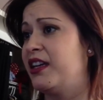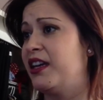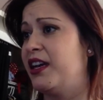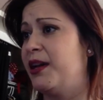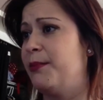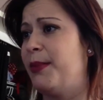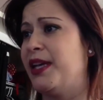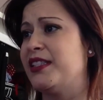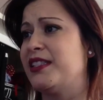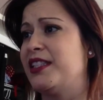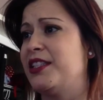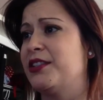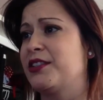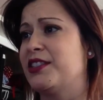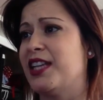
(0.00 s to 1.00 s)
Messy
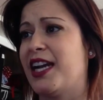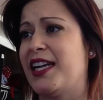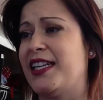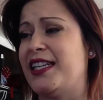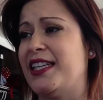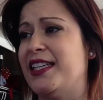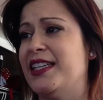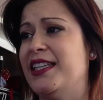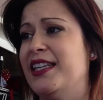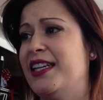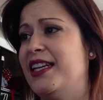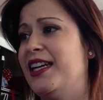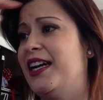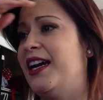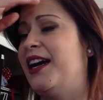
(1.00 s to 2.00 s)
or tidy?
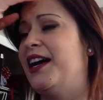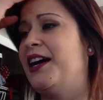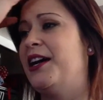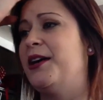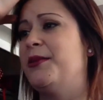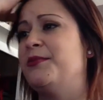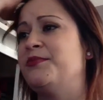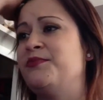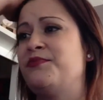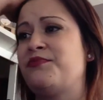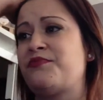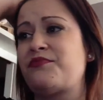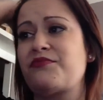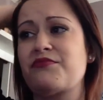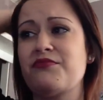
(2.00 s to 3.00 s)
I'm
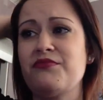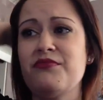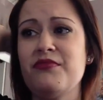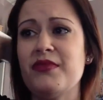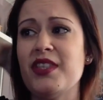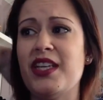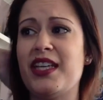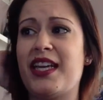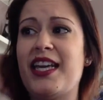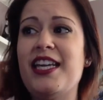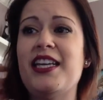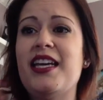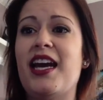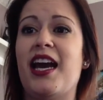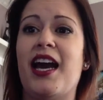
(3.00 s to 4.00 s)

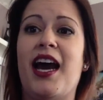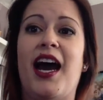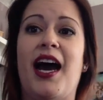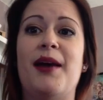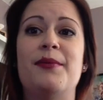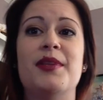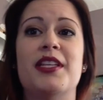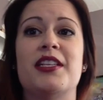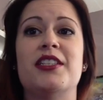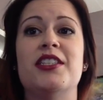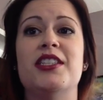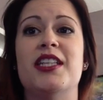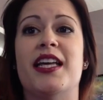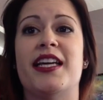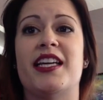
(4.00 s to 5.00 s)
a little
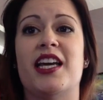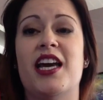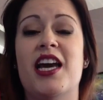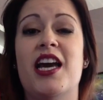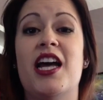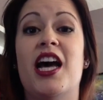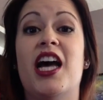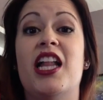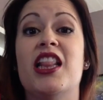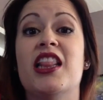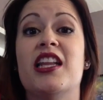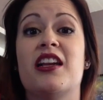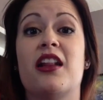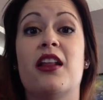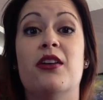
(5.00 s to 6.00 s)

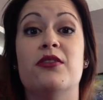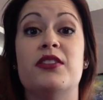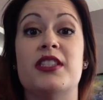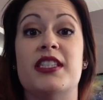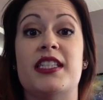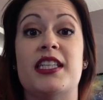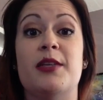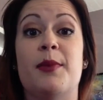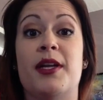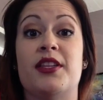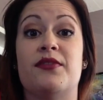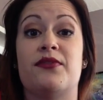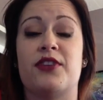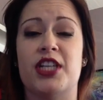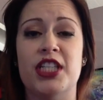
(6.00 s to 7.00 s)
OCD about the
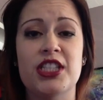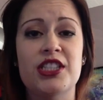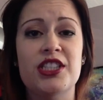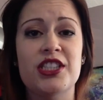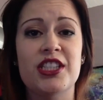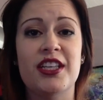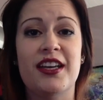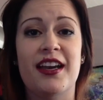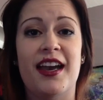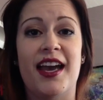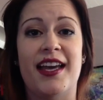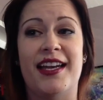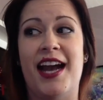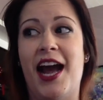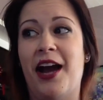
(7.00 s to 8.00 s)
fridge and
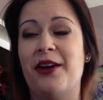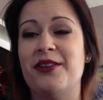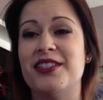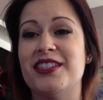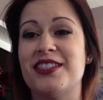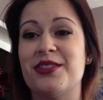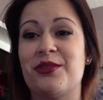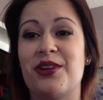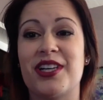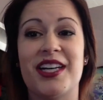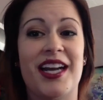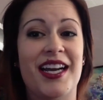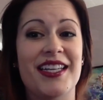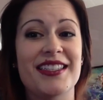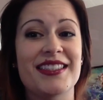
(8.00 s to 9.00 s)
how it's
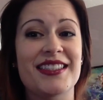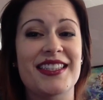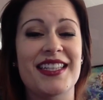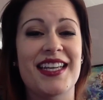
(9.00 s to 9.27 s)
organized.